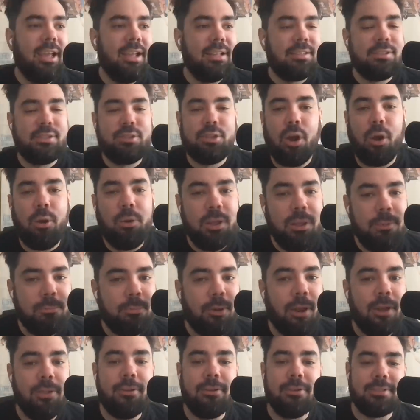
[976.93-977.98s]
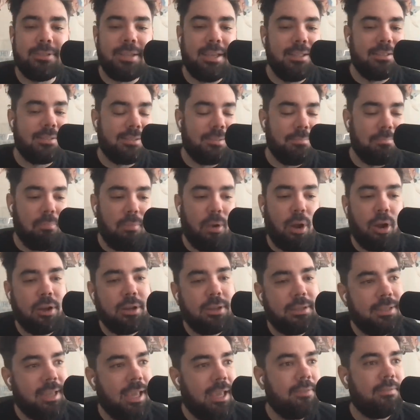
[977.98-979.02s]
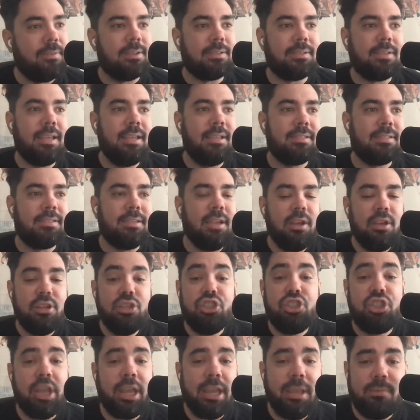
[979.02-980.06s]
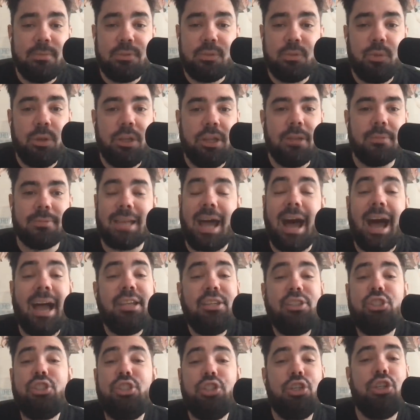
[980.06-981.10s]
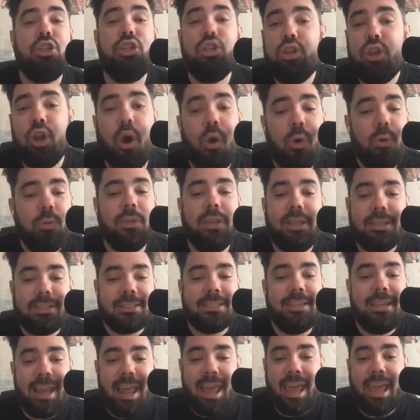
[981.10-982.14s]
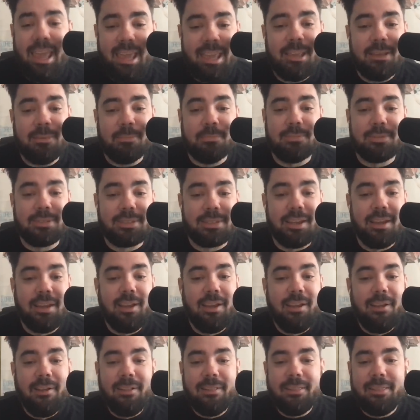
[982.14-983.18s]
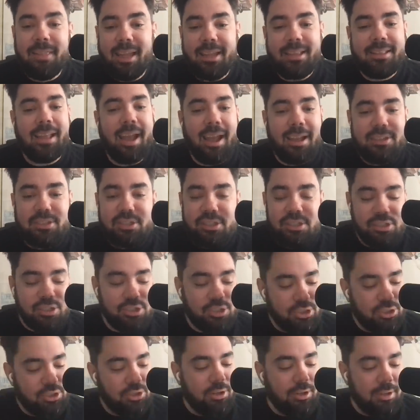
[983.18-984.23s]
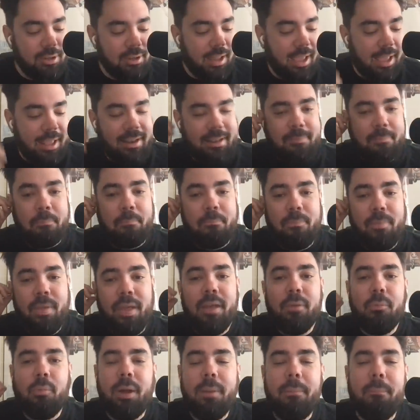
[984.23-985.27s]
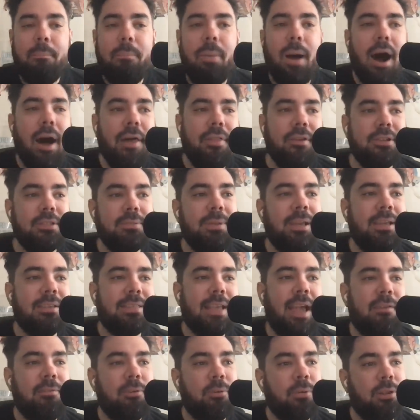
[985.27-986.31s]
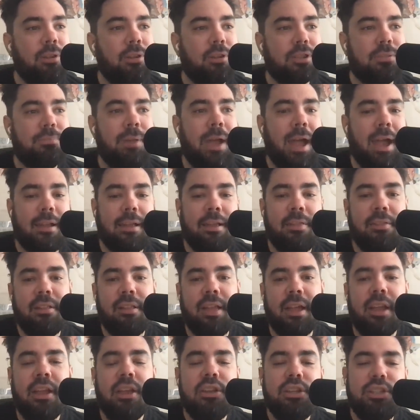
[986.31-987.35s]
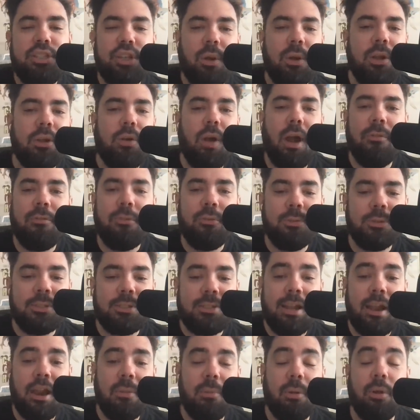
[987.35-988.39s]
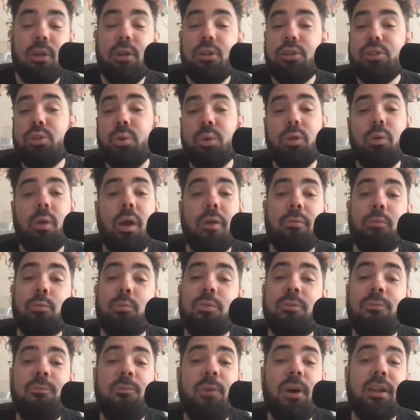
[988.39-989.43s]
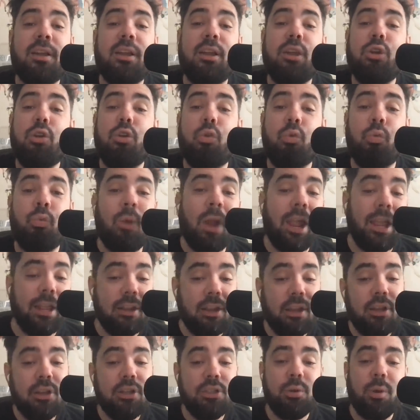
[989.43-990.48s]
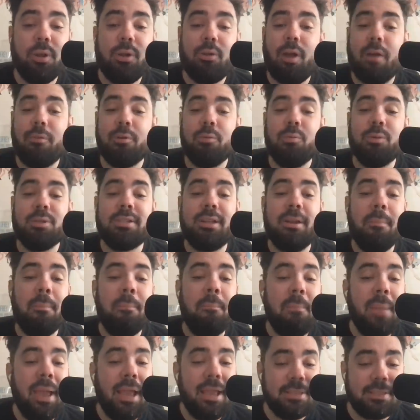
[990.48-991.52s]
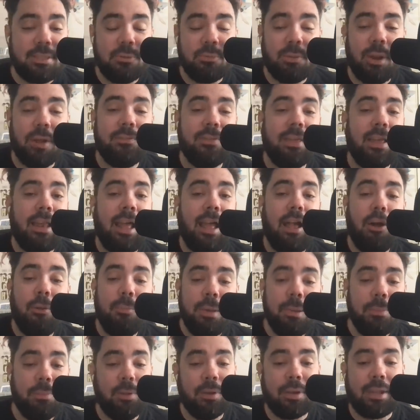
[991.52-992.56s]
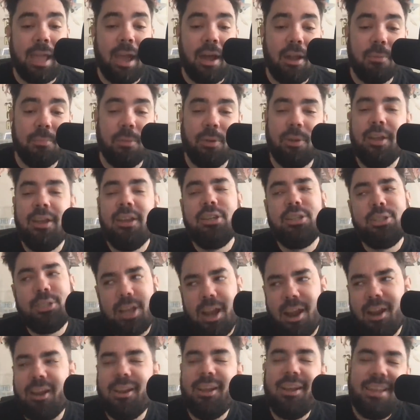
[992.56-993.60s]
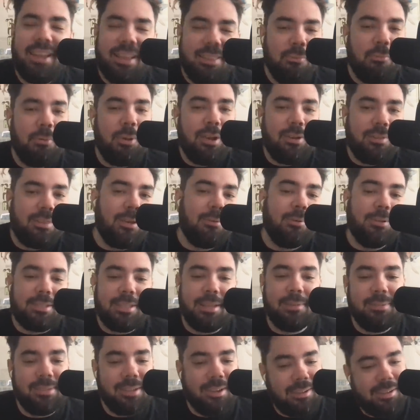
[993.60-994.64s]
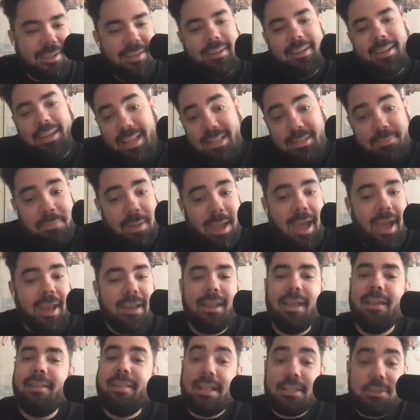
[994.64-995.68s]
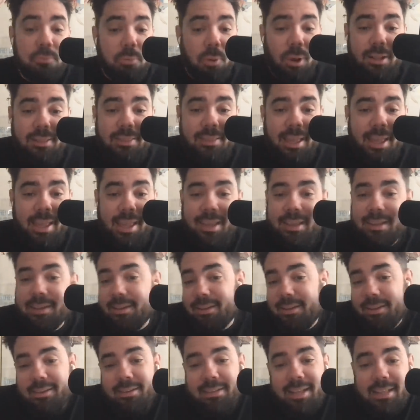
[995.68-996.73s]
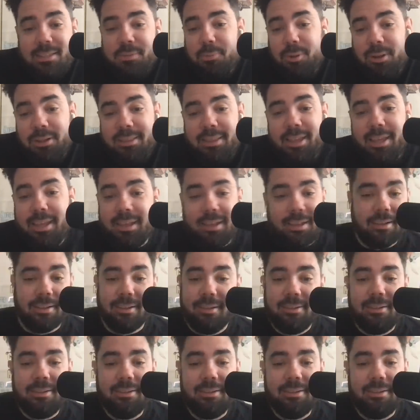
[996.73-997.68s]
It's Tony Brothers. It's Mark Davis. It's James Williams. I shouldn't know these names. Like, I just shouldn't. And it, what bothers me is everyone looks back and they're like, Joey Crawford was terrible. Joey Crawford was fucking great. Joey Crawford was an amazing ref that held people accountable. Sure, he had the weird thing with Tim Duncan. It's bad. That's one thing. That's one thing.